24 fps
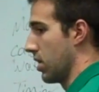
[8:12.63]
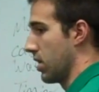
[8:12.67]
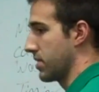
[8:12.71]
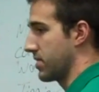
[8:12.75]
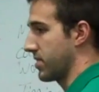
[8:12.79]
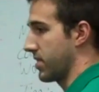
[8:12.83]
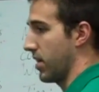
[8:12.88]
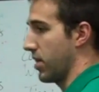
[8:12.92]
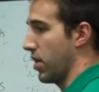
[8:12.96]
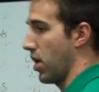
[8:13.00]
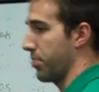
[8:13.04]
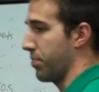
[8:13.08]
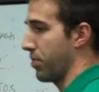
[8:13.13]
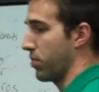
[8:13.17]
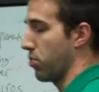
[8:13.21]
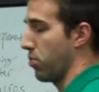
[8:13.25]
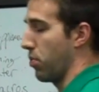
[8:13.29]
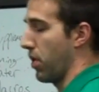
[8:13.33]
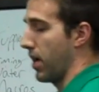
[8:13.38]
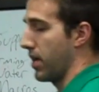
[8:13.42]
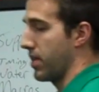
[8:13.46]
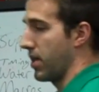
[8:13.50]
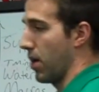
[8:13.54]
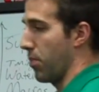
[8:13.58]
set up in a
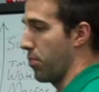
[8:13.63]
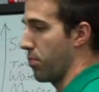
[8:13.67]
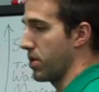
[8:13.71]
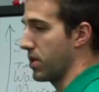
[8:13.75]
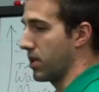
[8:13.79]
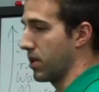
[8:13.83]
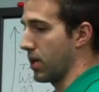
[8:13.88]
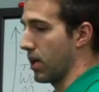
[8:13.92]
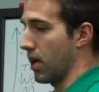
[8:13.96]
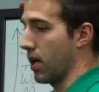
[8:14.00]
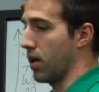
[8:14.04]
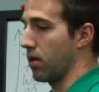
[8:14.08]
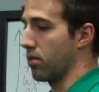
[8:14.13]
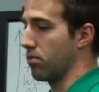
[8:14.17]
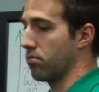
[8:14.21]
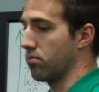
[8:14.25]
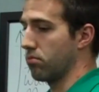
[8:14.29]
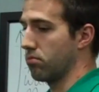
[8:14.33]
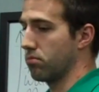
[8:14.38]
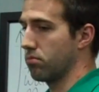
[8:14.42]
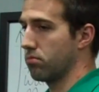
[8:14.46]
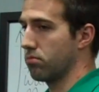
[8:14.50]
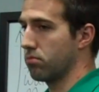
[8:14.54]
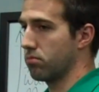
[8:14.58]
way that we can
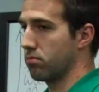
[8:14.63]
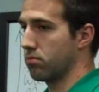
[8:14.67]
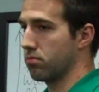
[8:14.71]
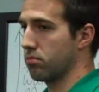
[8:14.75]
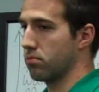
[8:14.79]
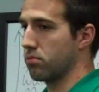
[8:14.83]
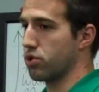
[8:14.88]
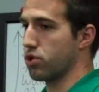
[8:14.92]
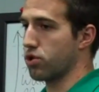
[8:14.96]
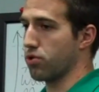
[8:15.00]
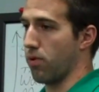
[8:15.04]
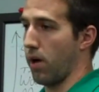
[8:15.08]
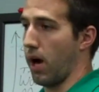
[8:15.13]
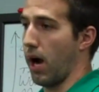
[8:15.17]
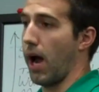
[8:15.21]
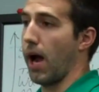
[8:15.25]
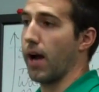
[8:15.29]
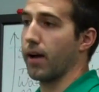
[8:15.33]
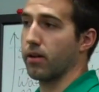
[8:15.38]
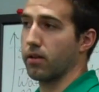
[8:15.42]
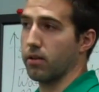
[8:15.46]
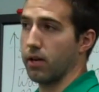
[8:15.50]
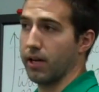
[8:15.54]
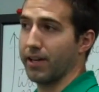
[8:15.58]

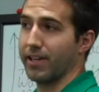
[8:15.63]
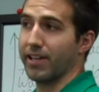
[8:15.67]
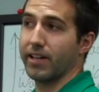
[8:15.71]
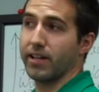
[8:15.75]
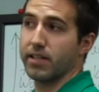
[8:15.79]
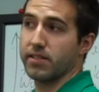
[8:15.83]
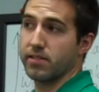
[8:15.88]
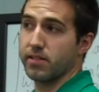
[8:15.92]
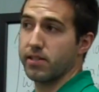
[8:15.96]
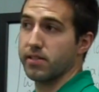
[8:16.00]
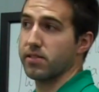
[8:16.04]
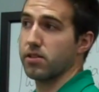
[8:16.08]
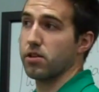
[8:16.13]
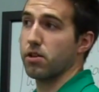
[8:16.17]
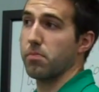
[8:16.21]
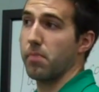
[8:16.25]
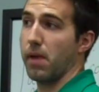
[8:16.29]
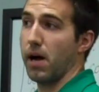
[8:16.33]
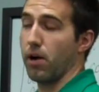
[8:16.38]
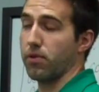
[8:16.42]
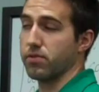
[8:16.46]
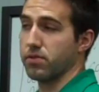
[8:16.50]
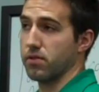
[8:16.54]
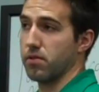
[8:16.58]
track and get consistent
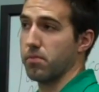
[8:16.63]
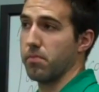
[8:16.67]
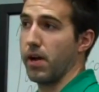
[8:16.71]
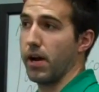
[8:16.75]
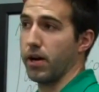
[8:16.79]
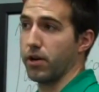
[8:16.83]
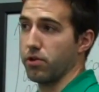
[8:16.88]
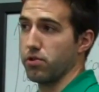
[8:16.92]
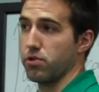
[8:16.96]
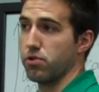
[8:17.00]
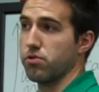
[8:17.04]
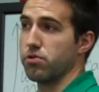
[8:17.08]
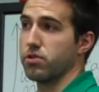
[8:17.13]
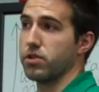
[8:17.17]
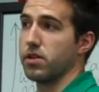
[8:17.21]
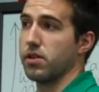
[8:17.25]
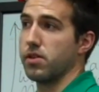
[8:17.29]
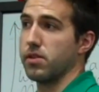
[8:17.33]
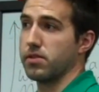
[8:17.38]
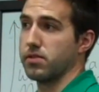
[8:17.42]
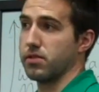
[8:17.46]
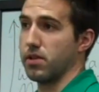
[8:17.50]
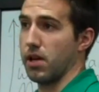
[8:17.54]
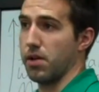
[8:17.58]
amounts of the
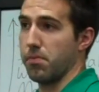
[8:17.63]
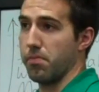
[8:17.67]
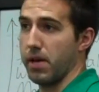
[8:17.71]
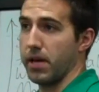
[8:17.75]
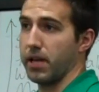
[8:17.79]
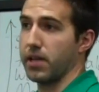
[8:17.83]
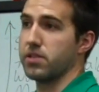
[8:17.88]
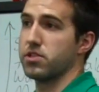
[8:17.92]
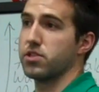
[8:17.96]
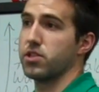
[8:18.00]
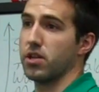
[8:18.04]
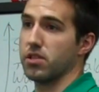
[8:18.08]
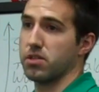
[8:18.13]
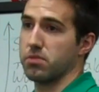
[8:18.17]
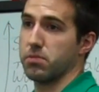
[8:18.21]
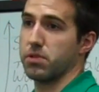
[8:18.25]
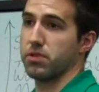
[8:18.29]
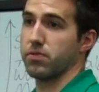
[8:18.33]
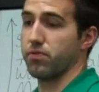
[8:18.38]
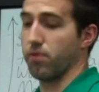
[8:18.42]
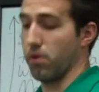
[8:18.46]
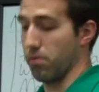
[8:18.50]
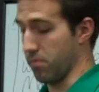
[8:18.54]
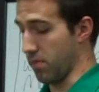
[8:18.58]
macronutrients and make
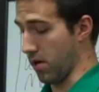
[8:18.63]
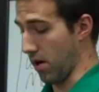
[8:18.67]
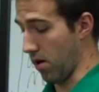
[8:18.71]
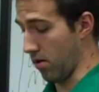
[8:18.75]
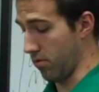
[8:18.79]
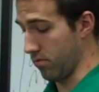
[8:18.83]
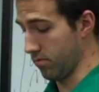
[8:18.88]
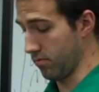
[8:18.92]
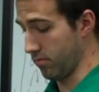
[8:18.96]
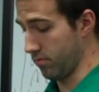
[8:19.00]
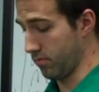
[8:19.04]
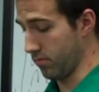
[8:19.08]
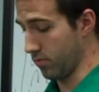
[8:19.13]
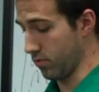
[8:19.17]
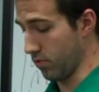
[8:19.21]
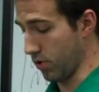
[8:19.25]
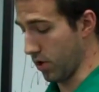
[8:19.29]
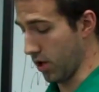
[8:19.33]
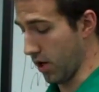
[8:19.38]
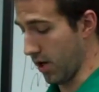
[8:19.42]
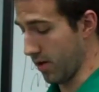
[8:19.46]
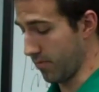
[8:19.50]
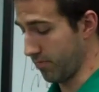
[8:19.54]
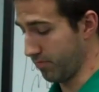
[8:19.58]
adjustments from
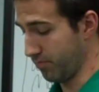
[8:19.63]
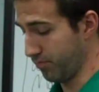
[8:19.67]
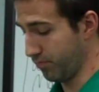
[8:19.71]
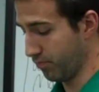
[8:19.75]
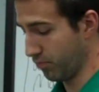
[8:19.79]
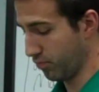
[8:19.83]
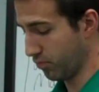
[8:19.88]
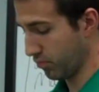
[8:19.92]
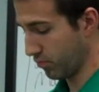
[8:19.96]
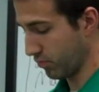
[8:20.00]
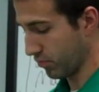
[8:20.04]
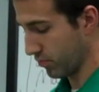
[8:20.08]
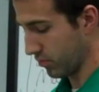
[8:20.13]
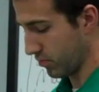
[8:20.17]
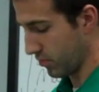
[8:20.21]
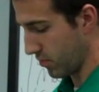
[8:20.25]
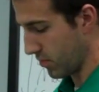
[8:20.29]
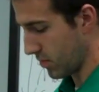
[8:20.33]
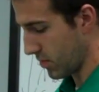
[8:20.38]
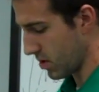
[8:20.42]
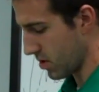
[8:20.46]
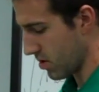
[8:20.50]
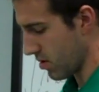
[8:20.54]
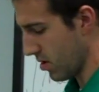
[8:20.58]
there. Okay,
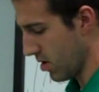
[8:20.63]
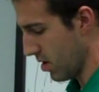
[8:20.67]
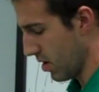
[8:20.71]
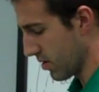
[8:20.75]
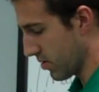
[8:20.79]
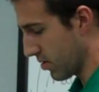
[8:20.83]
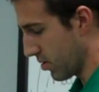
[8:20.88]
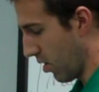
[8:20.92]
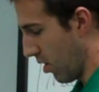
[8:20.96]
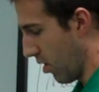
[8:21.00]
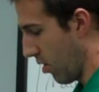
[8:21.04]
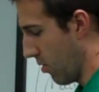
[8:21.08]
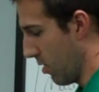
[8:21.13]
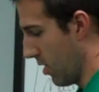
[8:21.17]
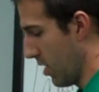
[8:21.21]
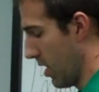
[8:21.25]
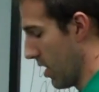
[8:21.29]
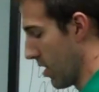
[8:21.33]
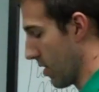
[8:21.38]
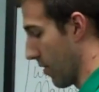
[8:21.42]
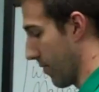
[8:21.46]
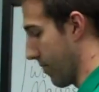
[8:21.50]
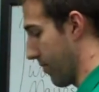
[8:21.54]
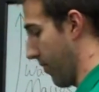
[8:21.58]
so
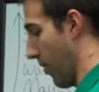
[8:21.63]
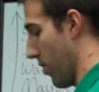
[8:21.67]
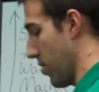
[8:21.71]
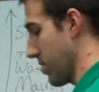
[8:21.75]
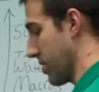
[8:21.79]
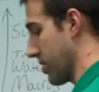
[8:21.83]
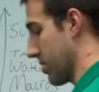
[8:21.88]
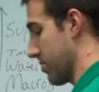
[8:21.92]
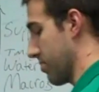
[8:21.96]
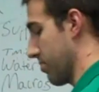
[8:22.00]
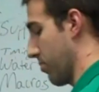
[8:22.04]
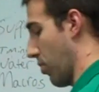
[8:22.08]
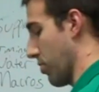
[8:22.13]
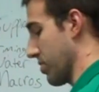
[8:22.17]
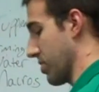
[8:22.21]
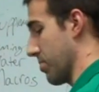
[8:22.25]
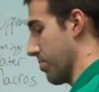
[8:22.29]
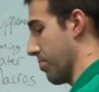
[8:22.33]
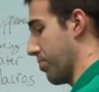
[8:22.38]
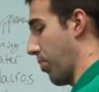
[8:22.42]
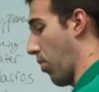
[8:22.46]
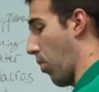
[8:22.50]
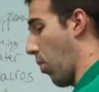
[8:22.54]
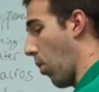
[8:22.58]
the first most
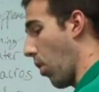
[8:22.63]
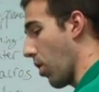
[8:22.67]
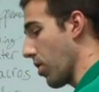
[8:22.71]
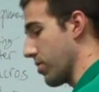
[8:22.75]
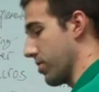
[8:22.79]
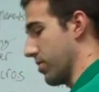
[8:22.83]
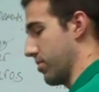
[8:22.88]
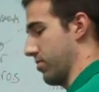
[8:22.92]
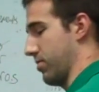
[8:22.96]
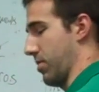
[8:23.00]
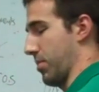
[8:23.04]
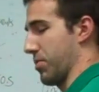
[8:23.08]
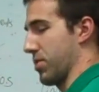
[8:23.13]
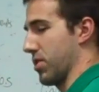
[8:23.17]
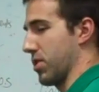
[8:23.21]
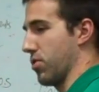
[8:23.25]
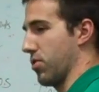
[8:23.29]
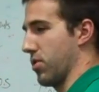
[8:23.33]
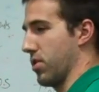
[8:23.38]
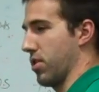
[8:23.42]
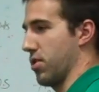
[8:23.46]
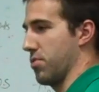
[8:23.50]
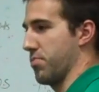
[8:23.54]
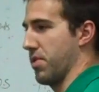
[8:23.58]
important, I'm going to
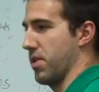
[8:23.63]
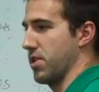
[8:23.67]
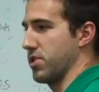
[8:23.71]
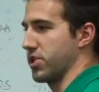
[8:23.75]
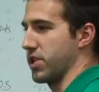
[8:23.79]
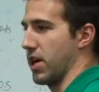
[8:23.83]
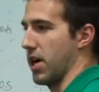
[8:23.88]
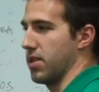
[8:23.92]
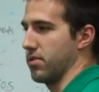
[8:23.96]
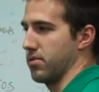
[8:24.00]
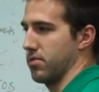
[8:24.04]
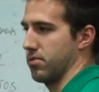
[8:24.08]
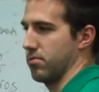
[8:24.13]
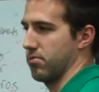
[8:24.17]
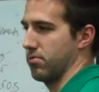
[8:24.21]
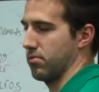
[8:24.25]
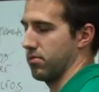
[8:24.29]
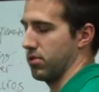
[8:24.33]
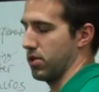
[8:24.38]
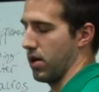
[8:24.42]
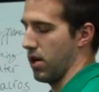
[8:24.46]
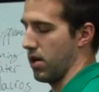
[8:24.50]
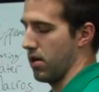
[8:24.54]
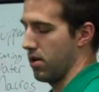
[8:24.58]
go to the other page, guys.
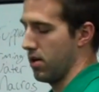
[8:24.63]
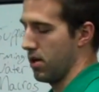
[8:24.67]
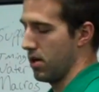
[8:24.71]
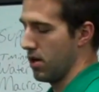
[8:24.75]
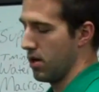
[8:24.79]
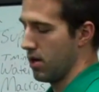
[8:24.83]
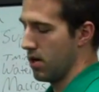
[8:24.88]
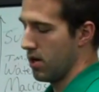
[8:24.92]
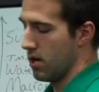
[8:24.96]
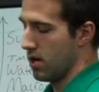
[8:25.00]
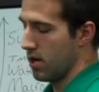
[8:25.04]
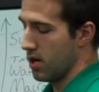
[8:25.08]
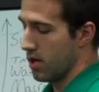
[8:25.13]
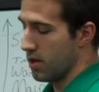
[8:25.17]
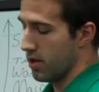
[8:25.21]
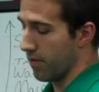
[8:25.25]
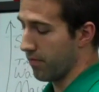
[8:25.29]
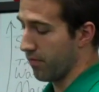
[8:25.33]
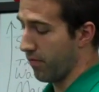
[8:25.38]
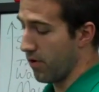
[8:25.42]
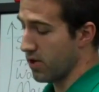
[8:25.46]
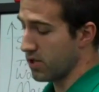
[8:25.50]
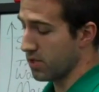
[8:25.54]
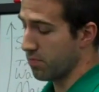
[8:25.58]
Okay, the
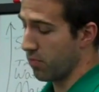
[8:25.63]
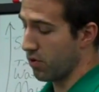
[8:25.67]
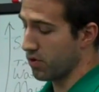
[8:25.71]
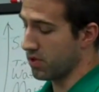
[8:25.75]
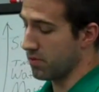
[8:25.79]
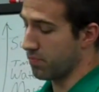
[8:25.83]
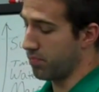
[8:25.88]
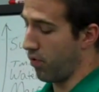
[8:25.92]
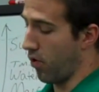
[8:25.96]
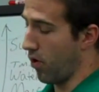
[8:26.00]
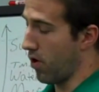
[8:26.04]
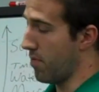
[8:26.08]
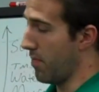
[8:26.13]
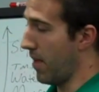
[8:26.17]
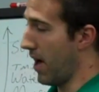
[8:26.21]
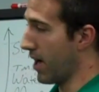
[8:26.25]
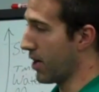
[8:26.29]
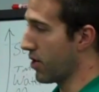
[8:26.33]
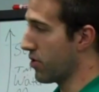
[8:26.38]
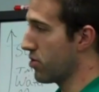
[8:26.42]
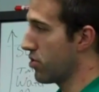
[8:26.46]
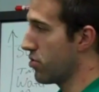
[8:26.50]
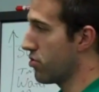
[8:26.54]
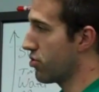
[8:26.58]
first most important
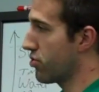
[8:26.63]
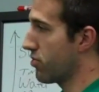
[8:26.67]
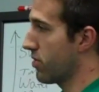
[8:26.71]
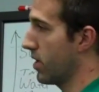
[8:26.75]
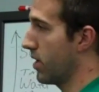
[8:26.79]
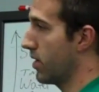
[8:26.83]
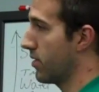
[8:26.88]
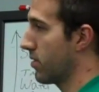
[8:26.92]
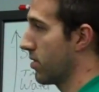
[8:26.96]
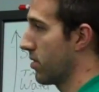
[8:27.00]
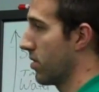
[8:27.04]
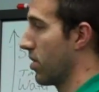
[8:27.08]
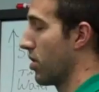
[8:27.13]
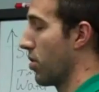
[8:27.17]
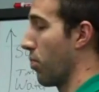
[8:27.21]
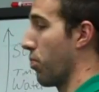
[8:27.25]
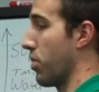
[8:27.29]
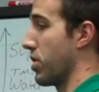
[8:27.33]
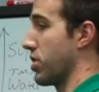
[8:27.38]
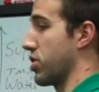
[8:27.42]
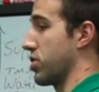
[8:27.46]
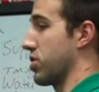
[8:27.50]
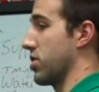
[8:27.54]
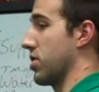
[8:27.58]

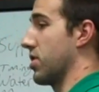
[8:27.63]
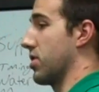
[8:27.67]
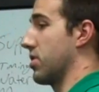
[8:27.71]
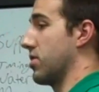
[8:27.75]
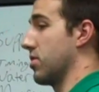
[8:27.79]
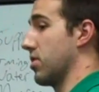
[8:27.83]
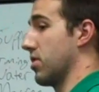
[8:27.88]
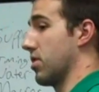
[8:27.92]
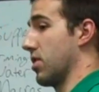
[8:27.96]
macronutrient, which should,